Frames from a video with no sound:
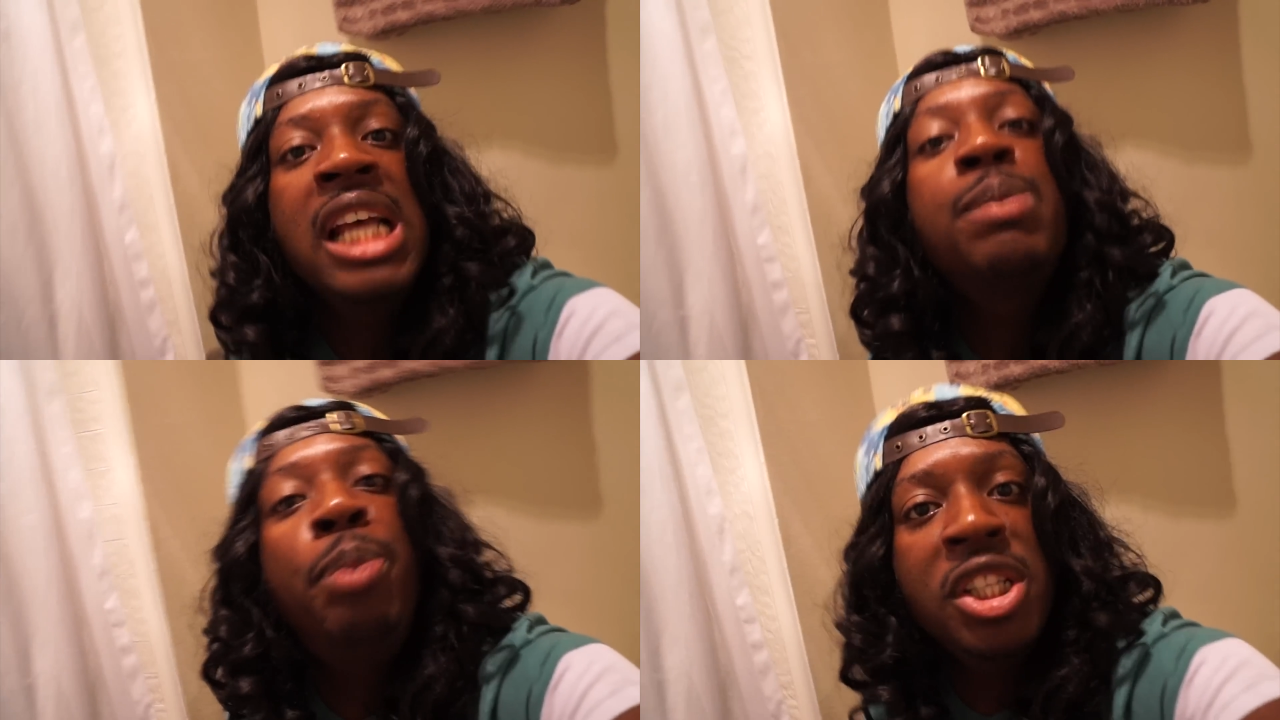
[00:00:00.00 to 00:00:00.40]

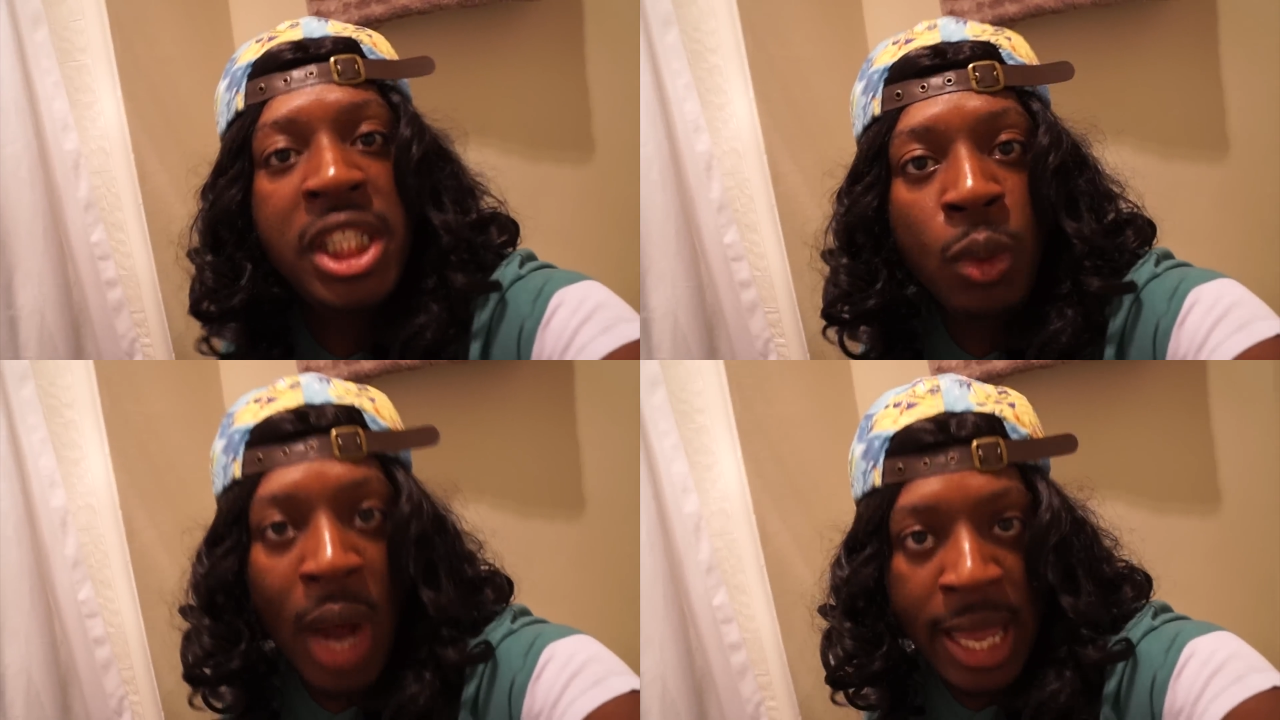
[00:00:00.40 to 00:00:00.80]
That's
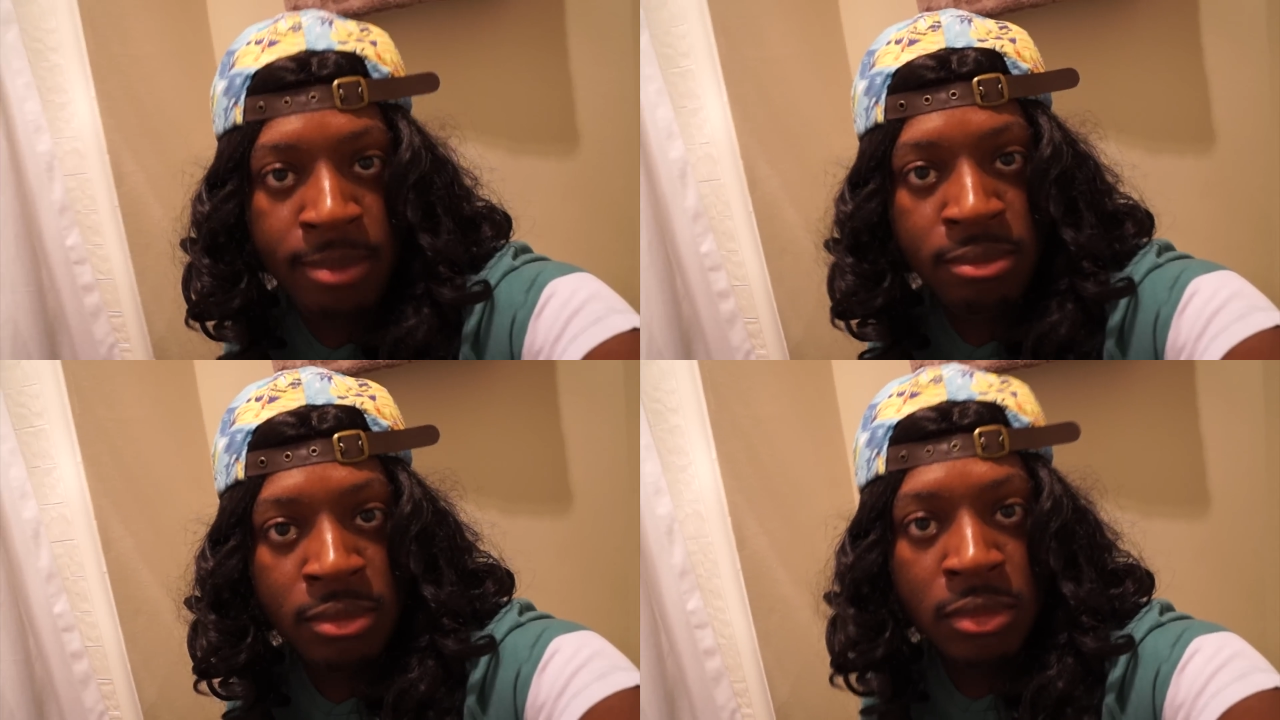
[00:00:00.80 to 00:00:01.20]
pussy
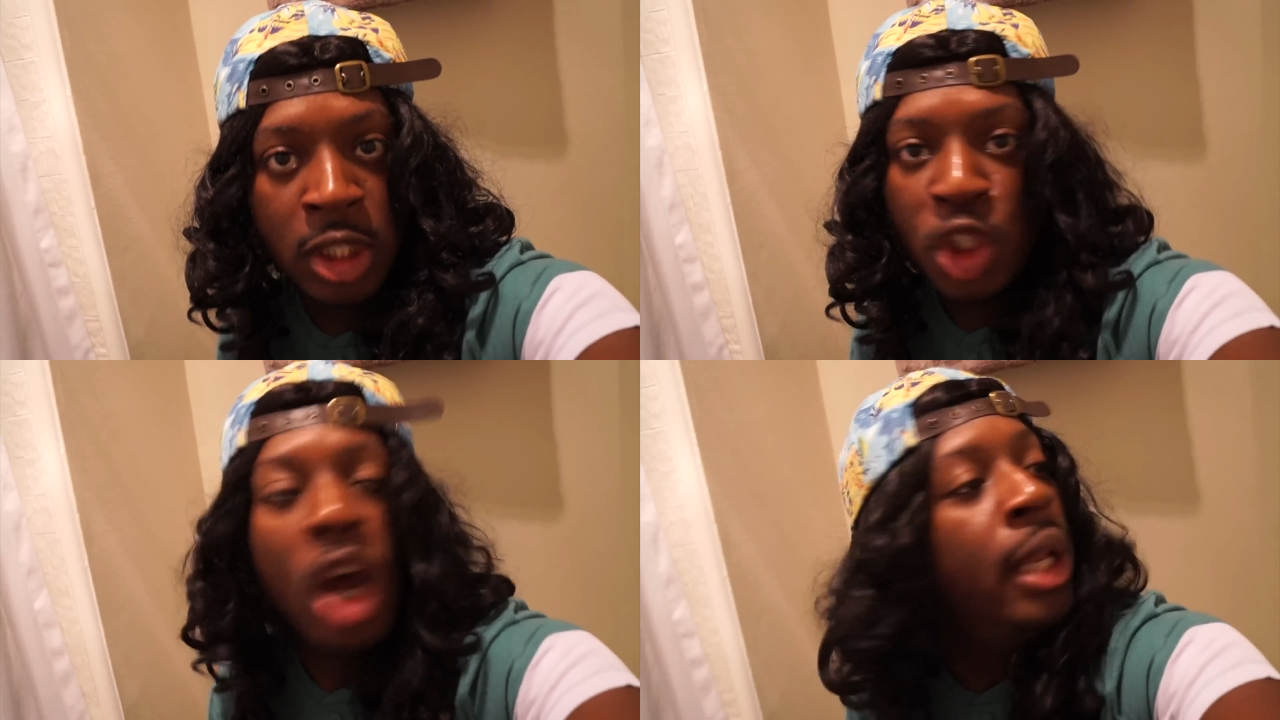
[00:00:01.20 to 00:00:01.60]
white.
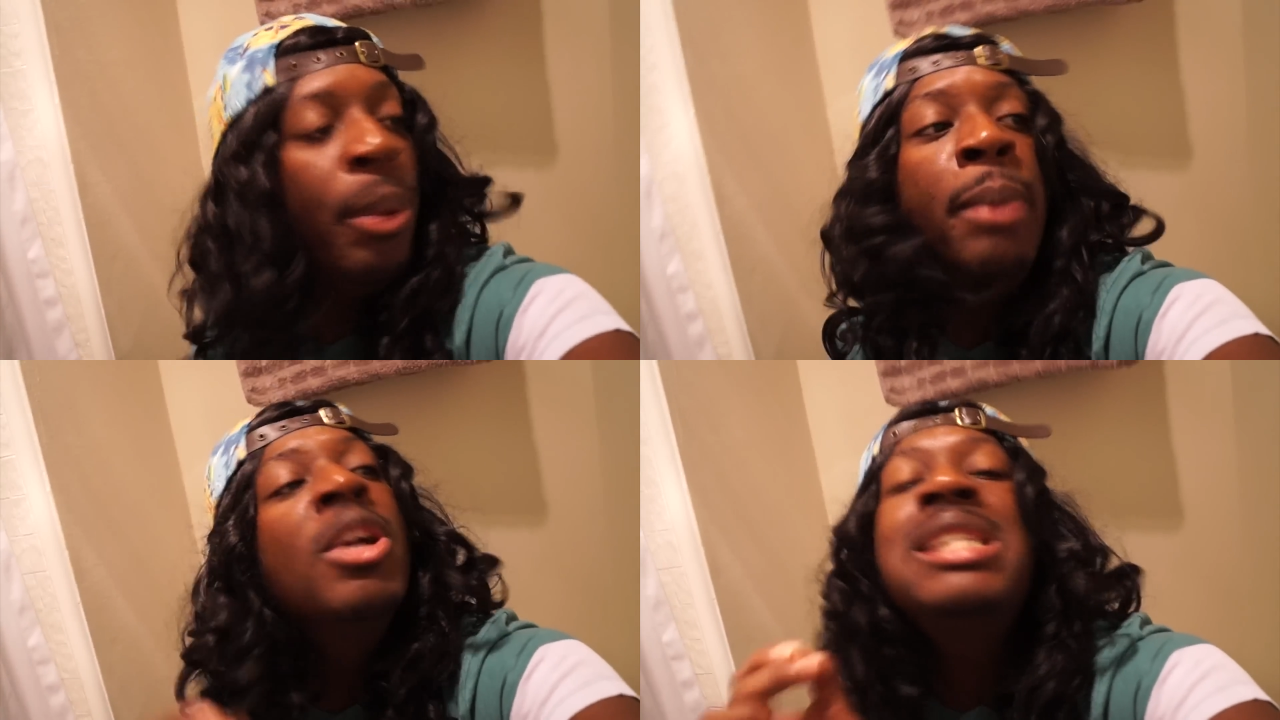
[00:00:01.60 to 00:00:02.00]

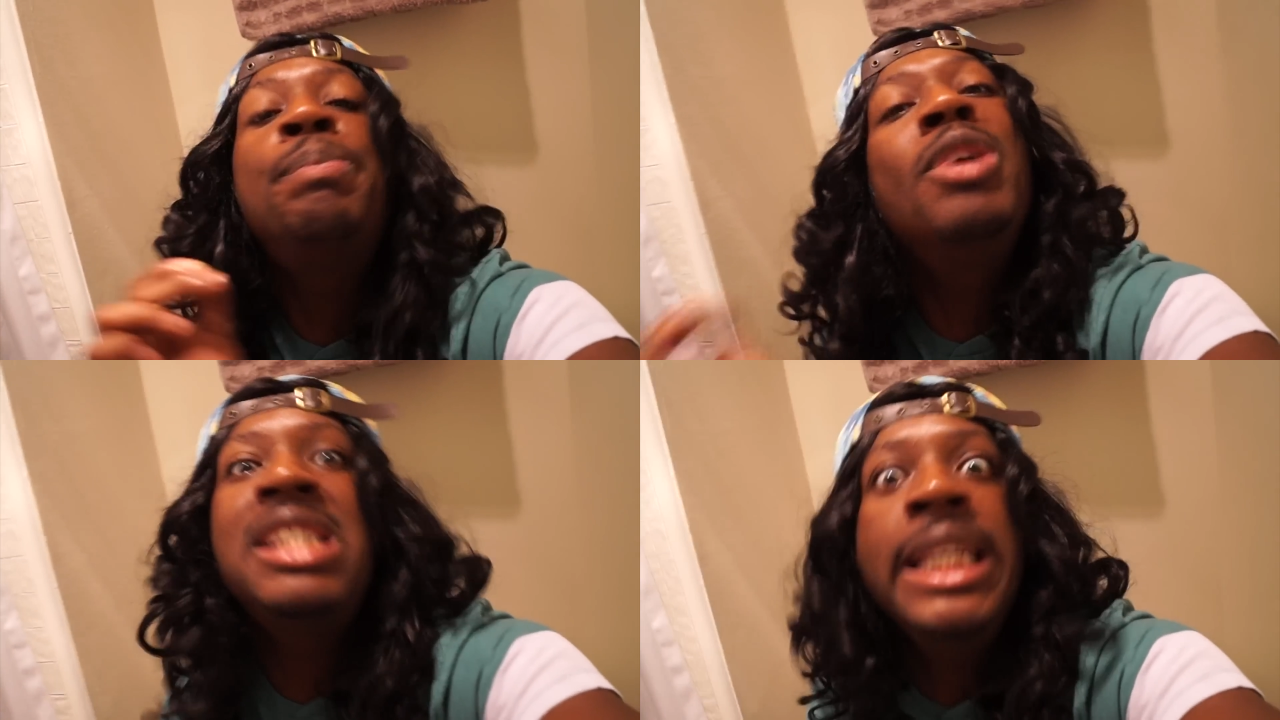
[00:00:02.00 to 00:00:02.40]
Toilet paper is
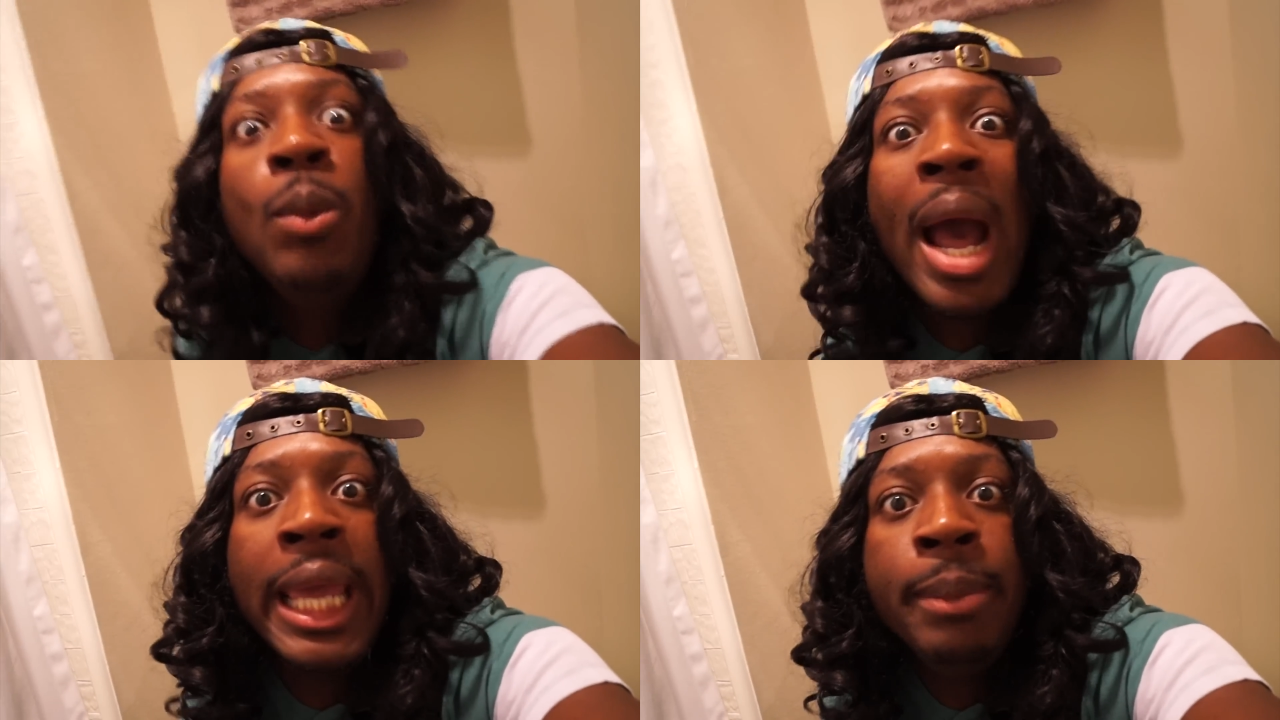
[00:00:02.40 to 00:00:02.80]

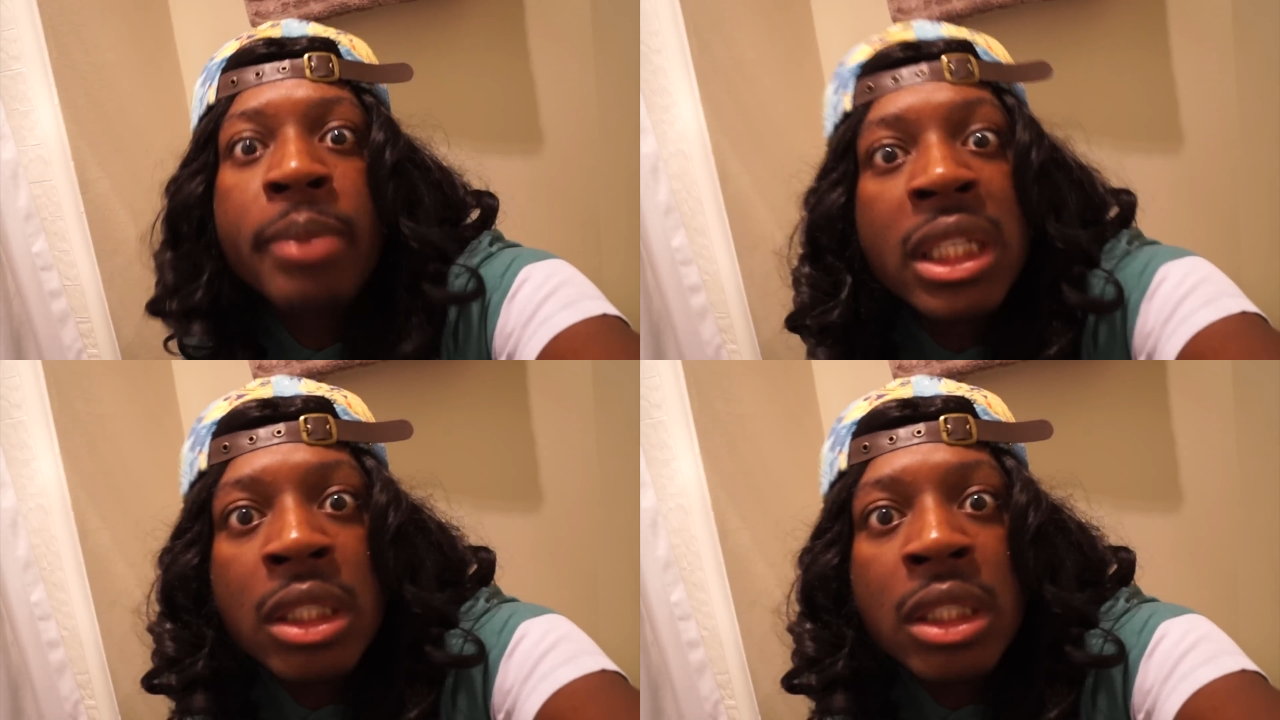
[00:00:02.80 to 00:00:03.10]
pussy white.